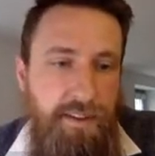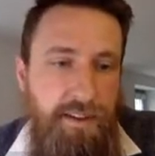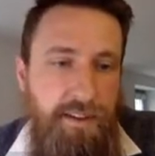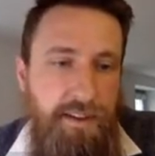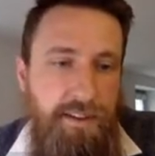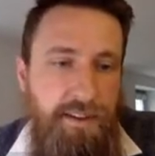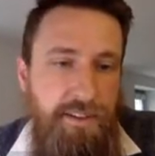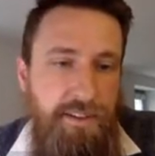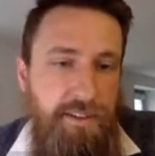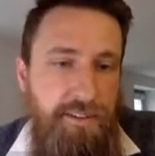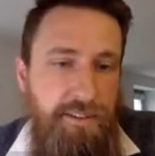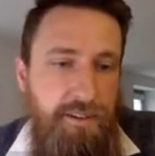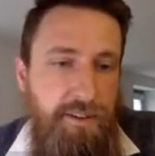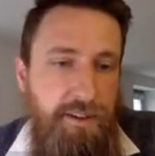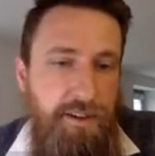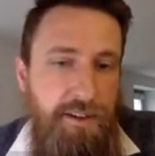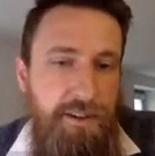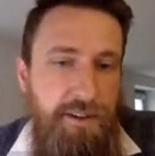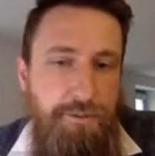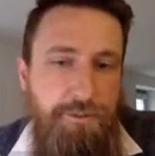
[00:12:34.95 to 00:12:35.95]
And
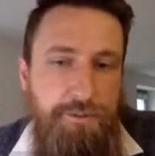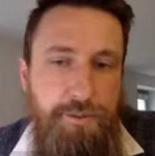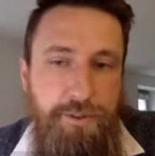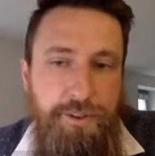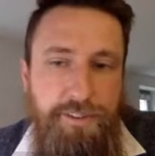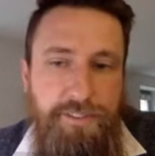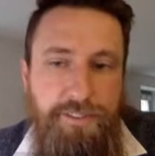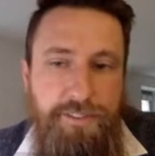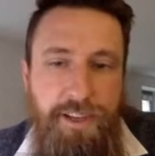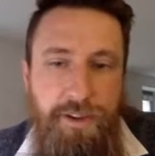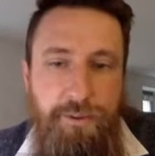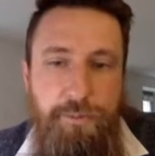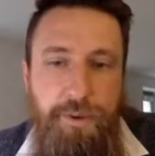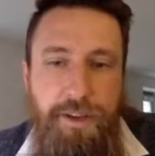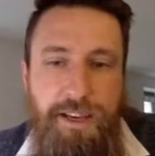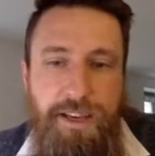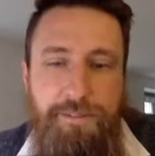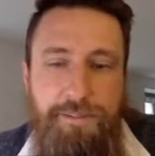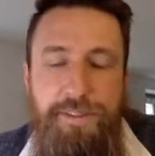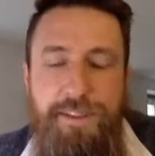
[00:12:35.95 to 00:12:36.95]
of course,
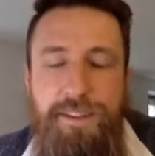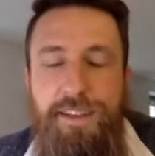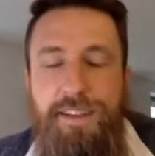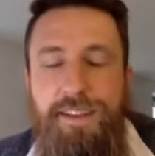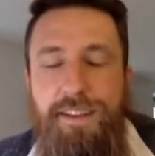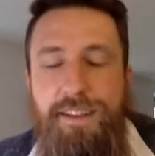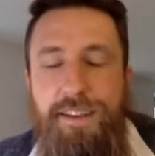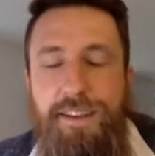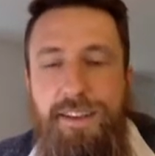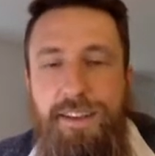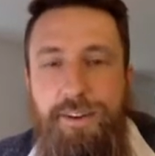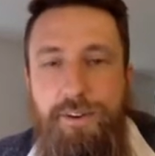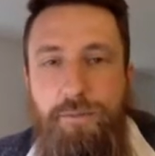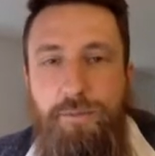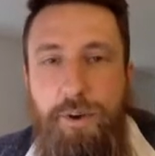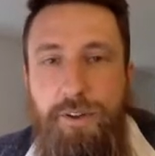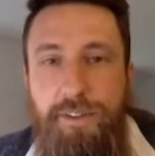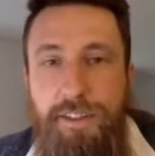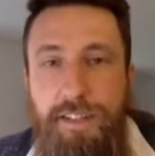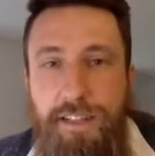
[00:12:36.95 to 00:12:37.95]
we have the
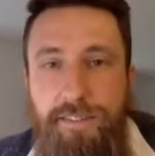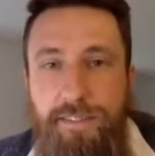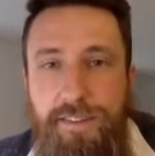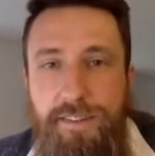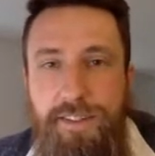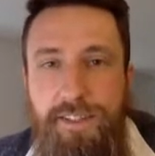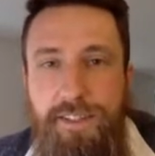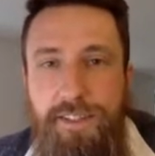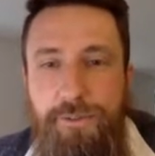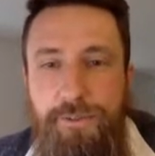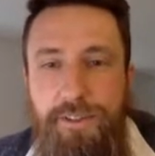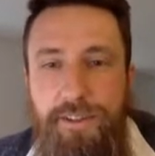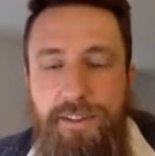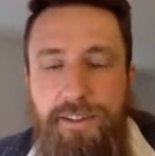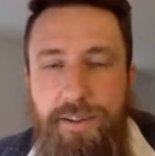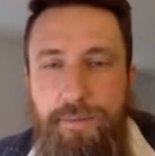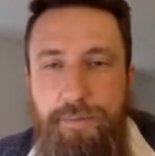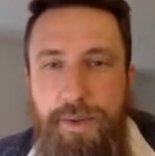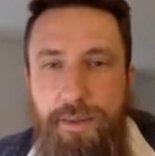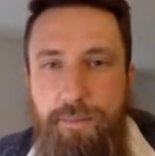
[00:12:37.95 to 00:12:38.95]
water level
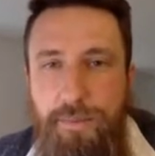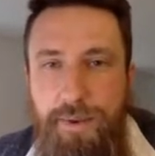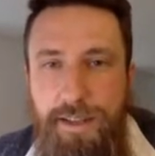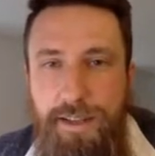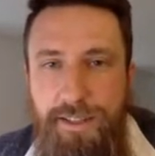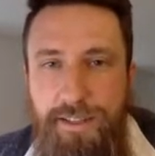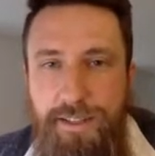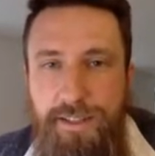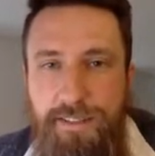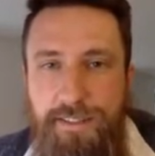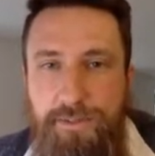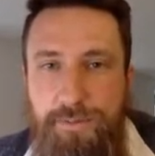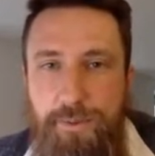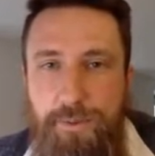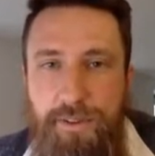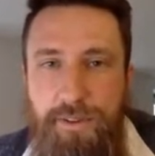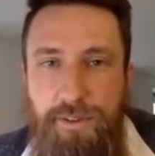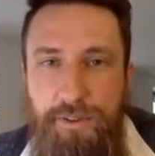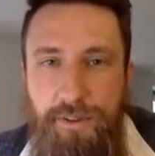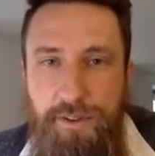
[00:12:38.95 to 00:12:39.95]
included on the backplate, as
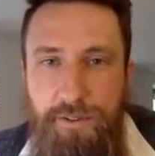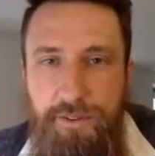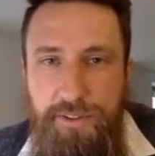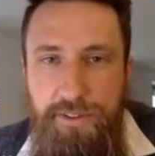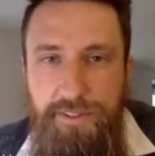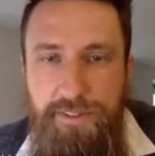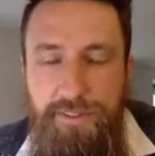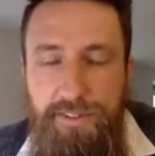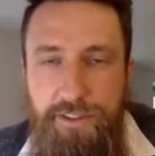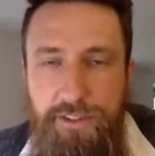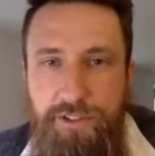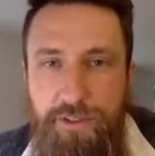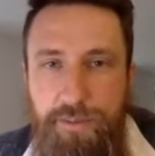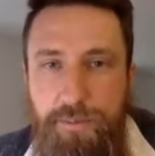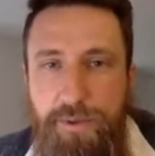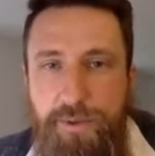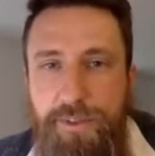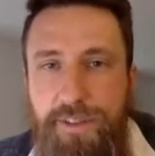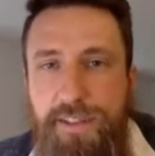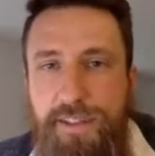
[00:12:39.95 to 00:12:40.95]
with all our
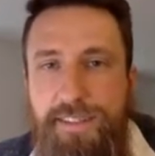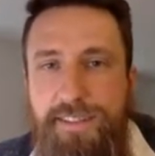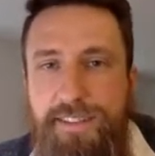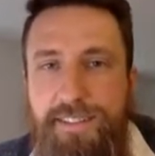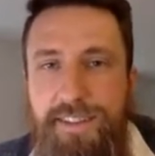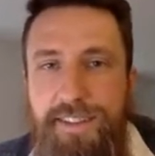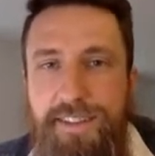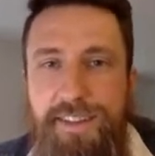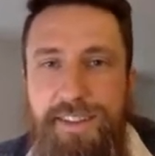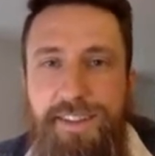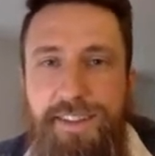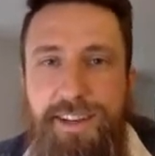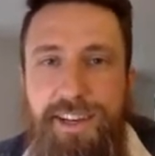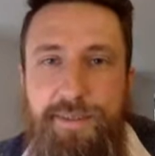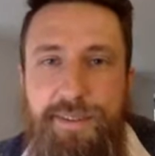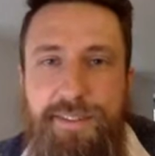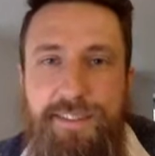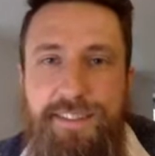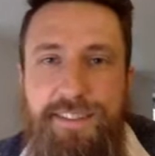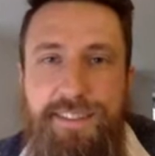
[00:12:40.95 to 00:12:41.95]
residential products,
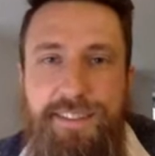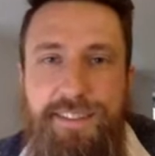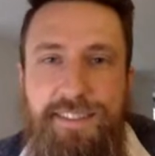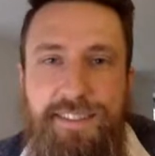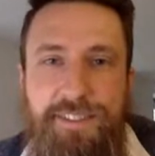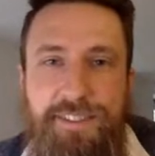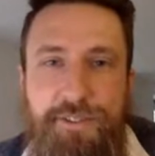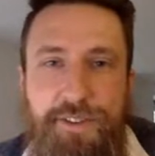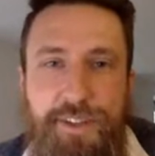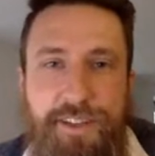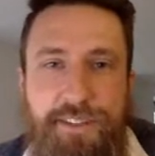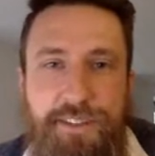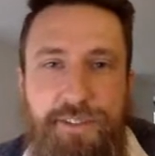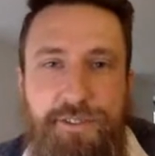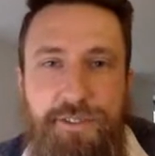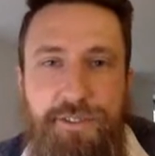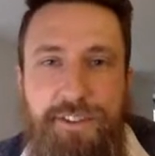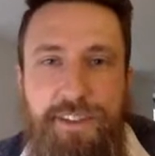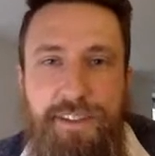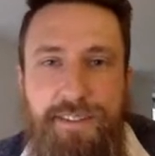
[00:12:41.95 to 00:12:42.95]
as a neat
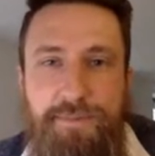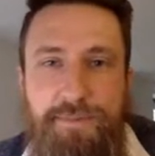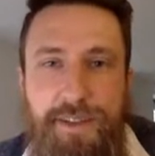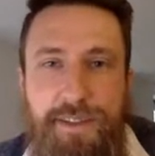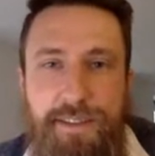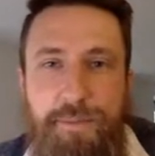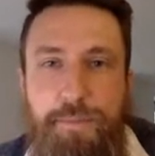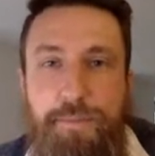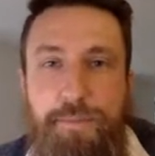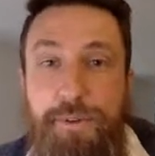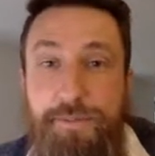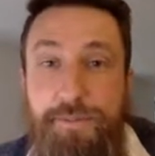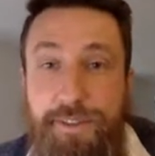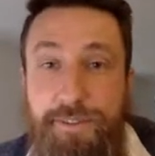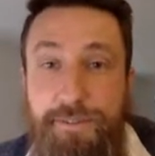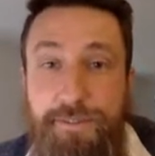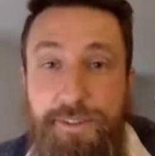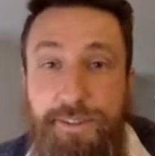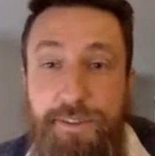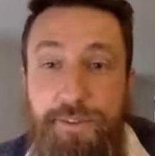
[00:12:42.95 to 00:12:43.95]
trick to just make the
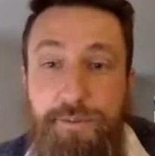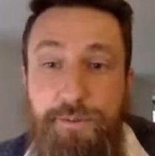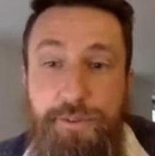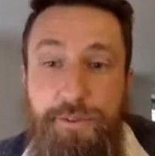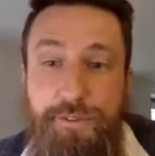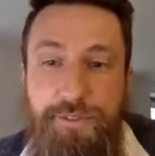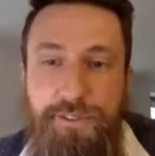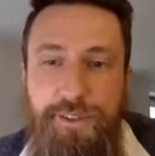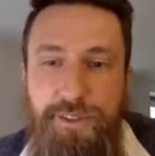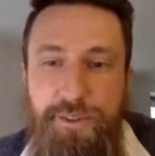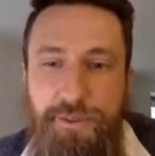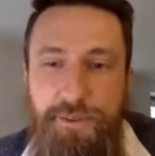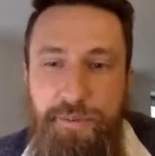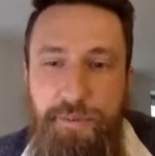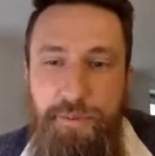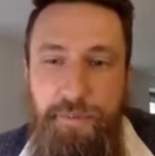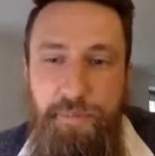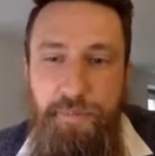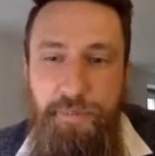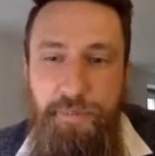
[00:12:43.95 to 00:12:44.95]
perfect fit in the first go.